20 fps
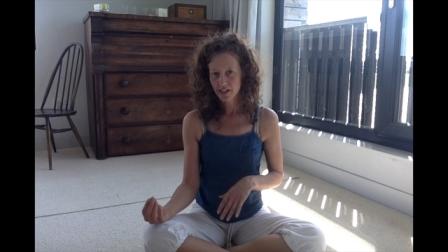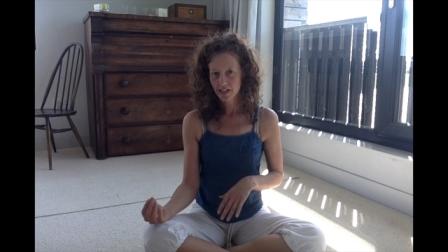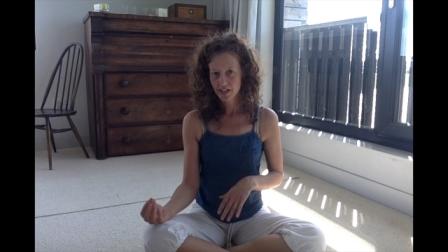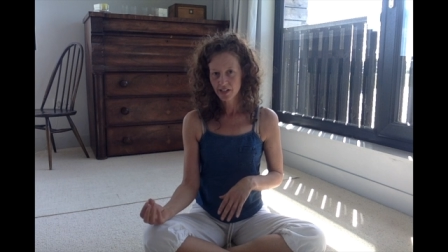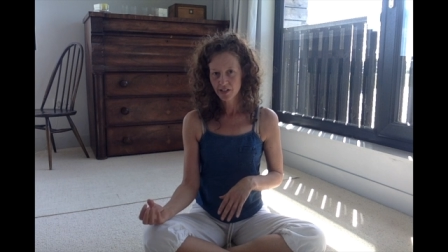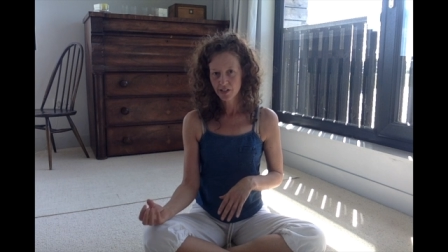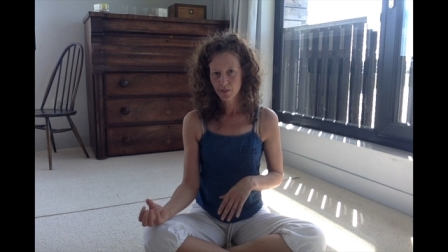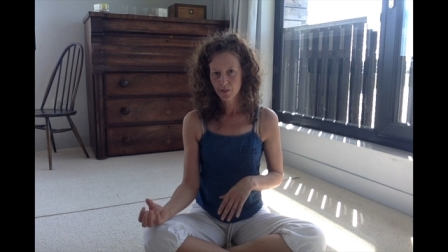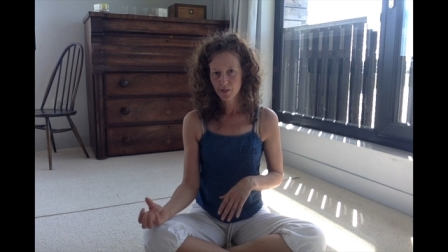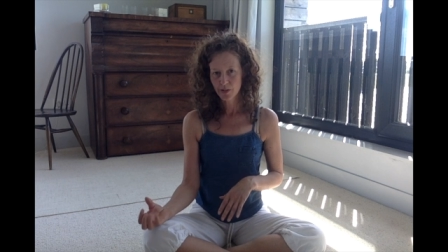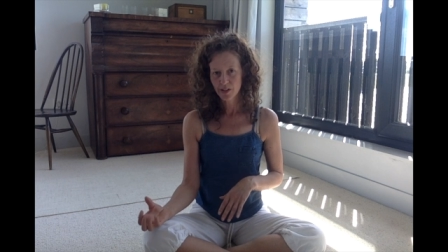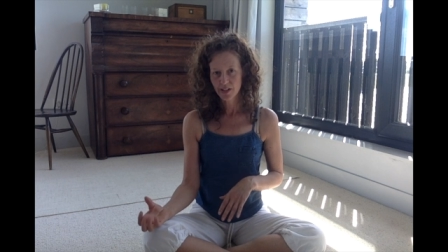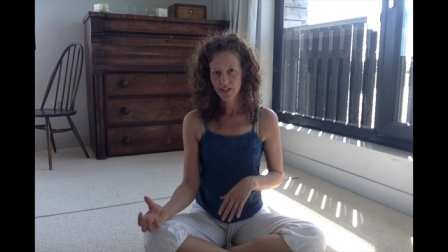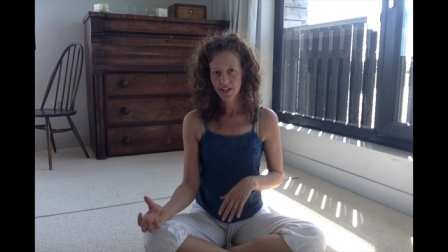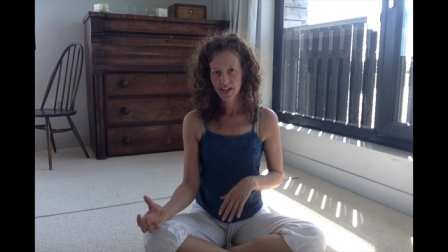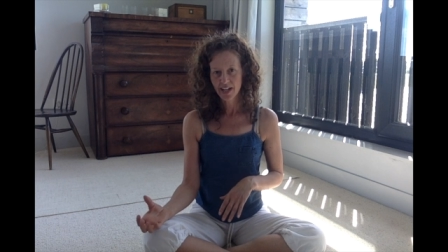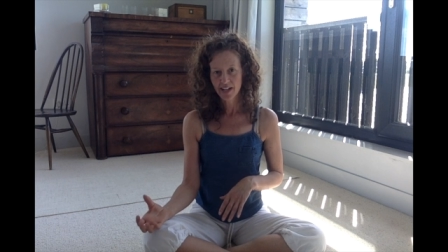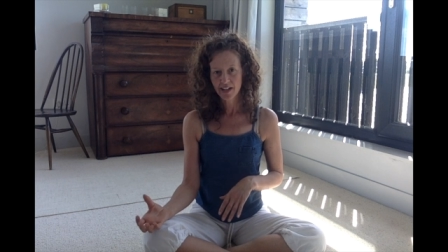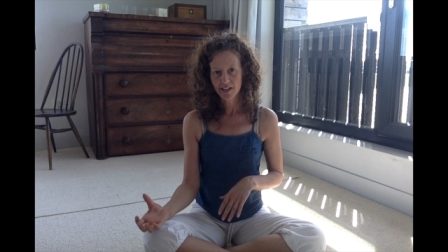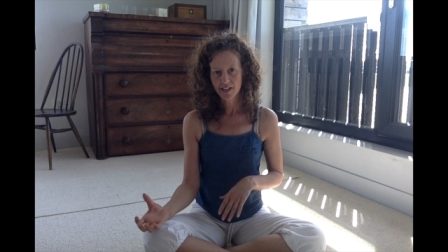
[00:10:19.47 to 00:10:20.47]
As you breathe
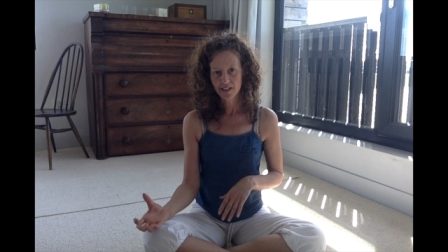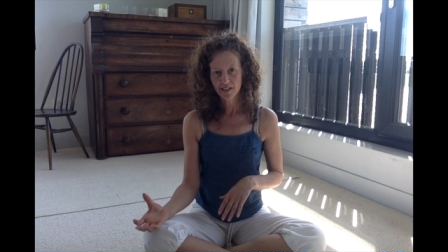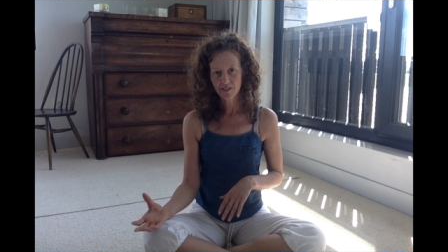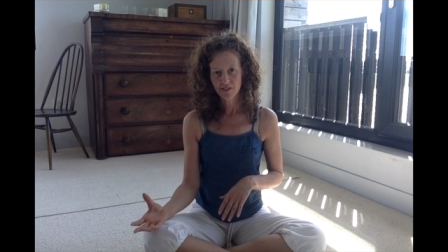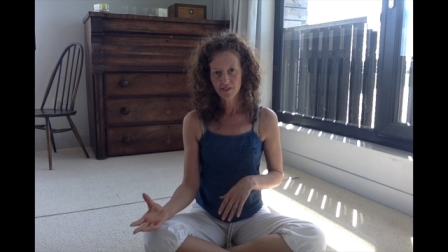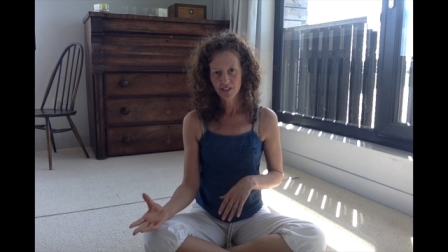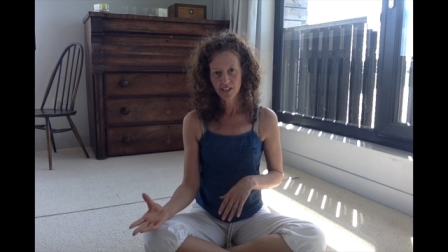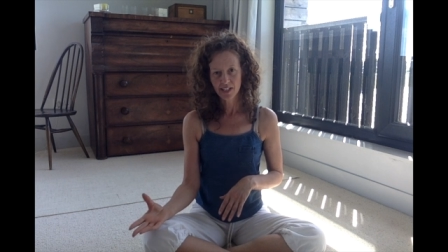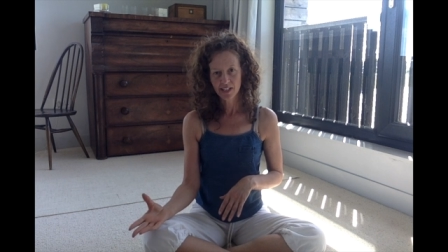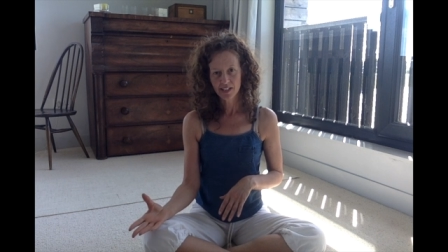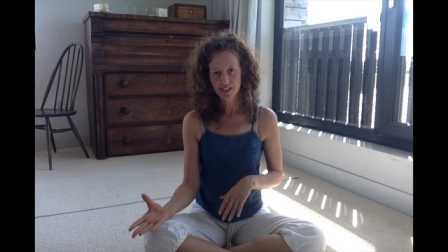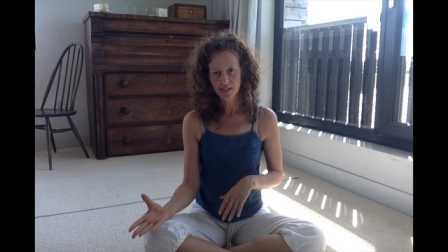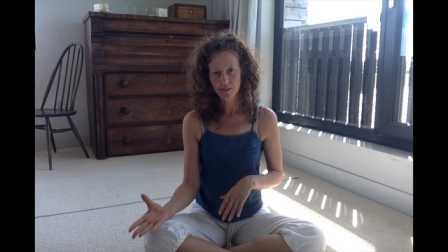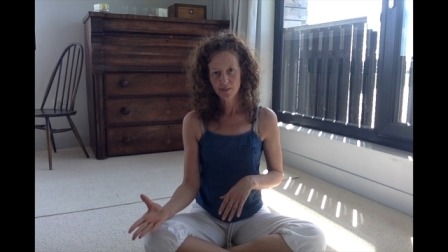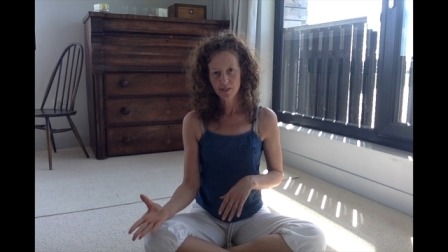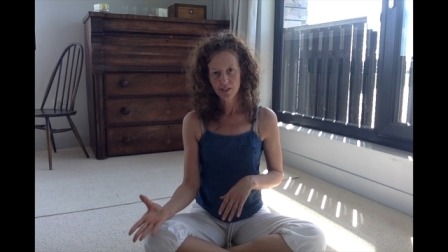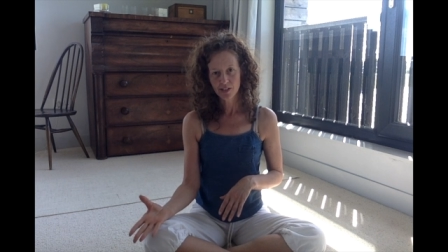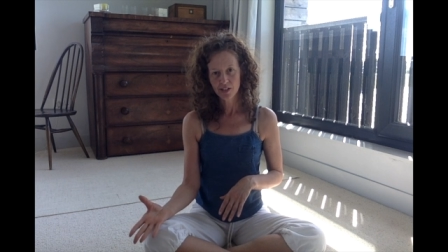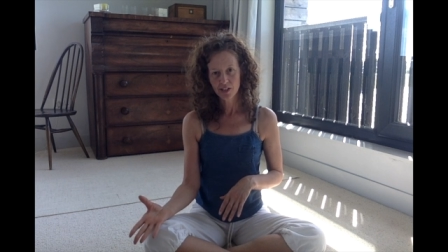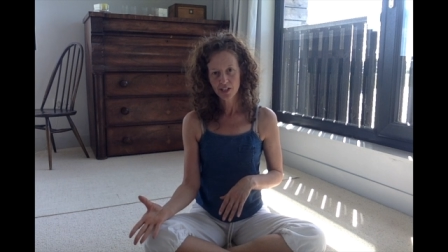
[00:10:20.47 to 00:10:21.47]
out, the
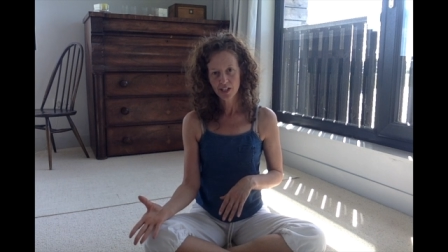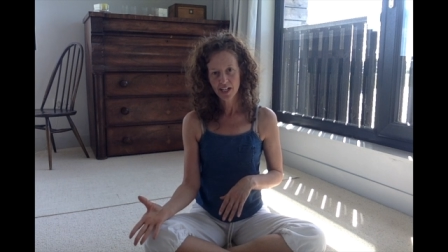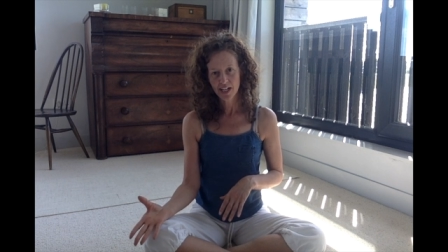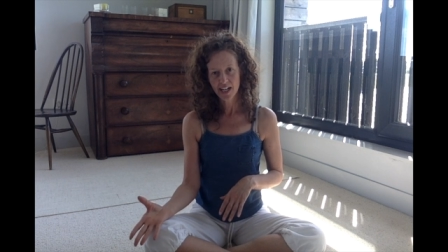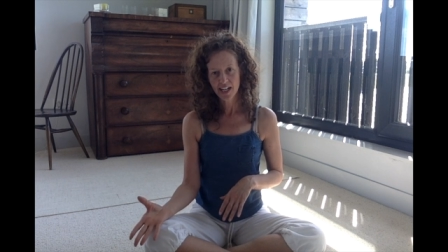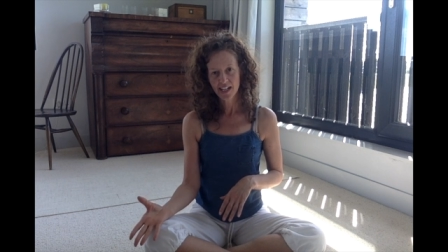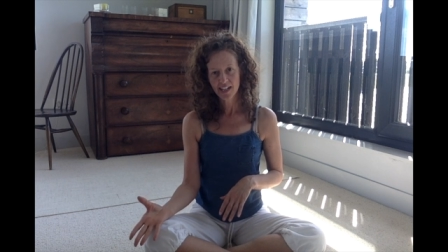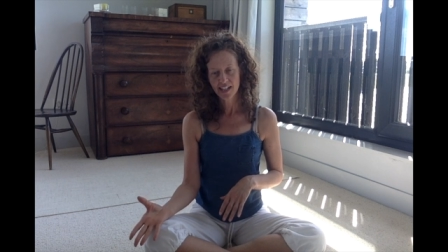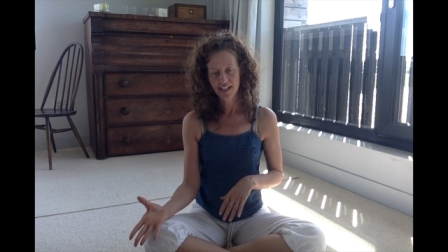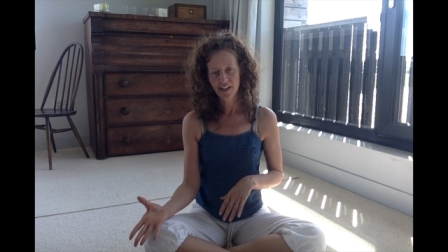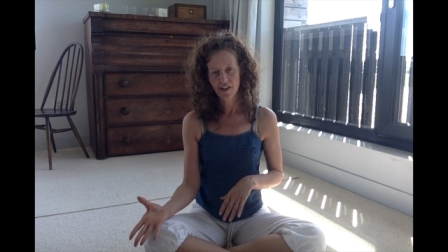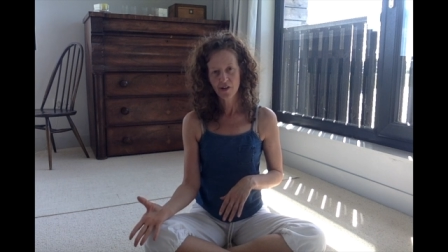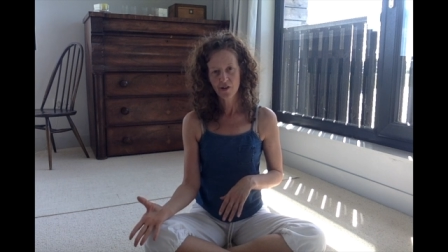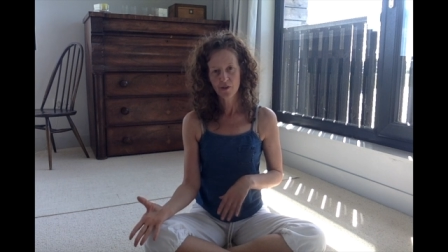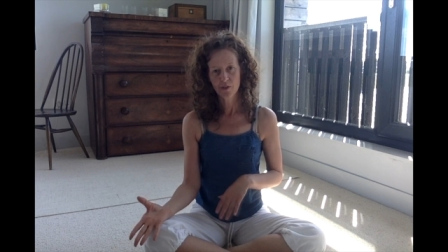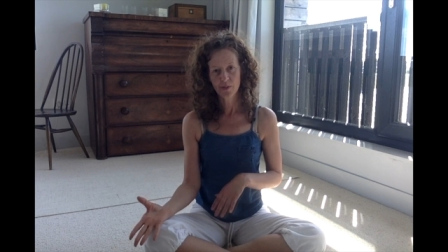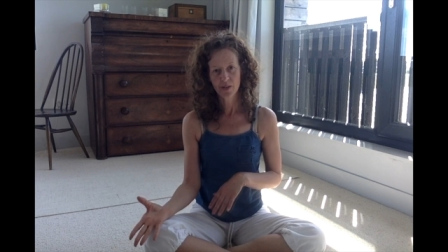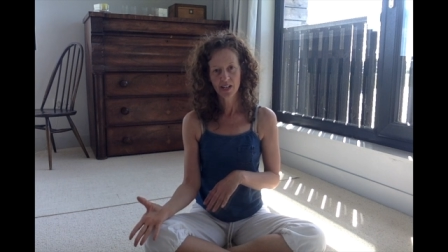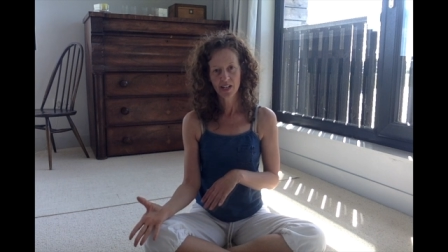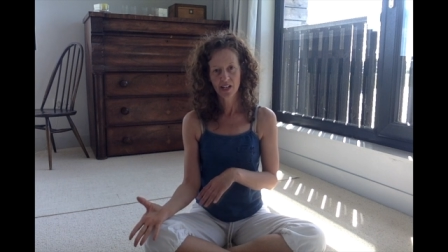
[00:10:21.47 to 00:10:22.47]
fingertips are gently
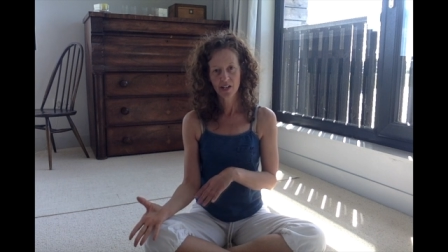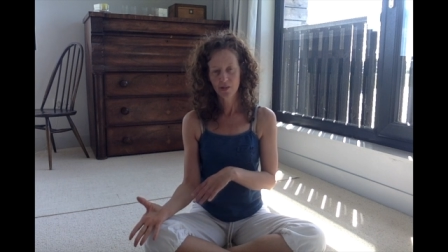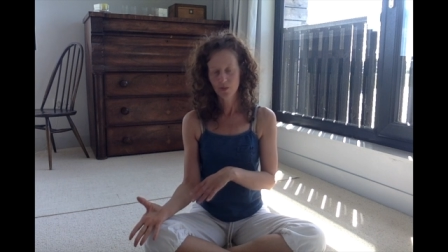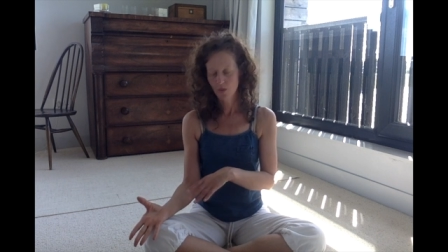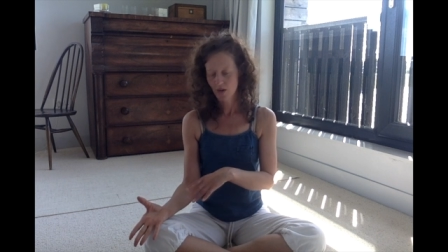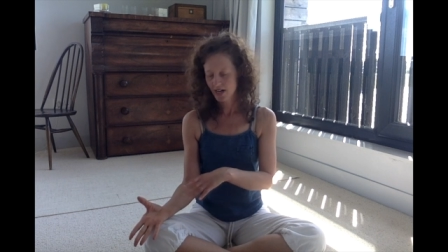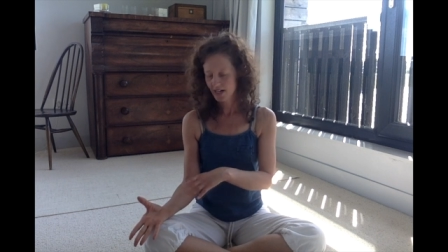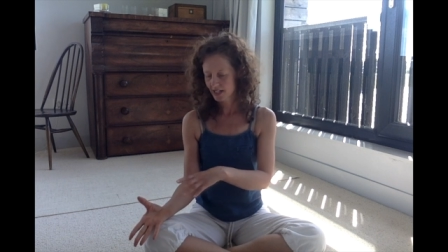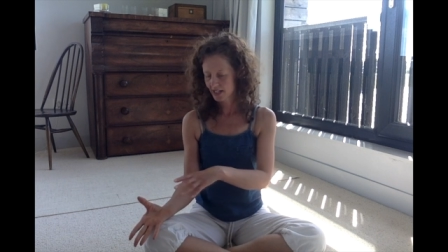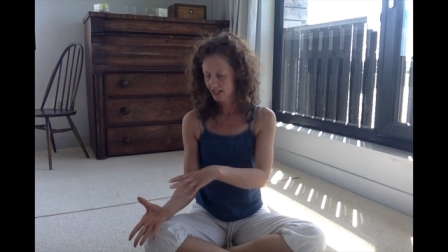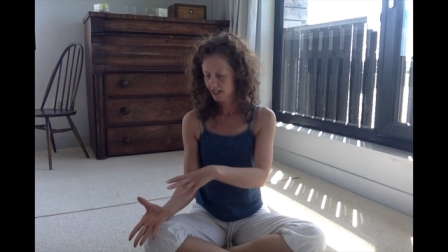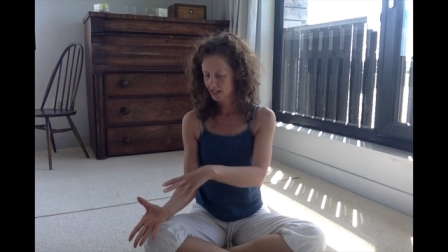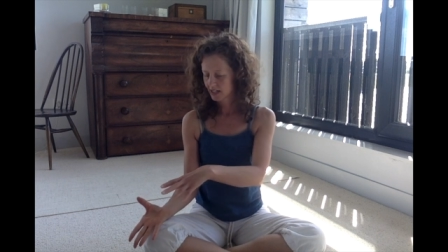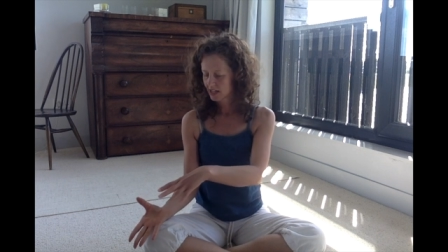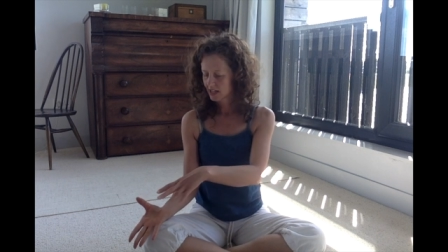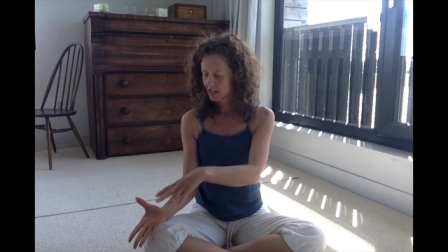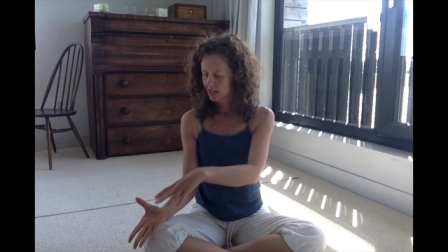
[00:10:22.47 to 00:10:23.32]
opening and widening.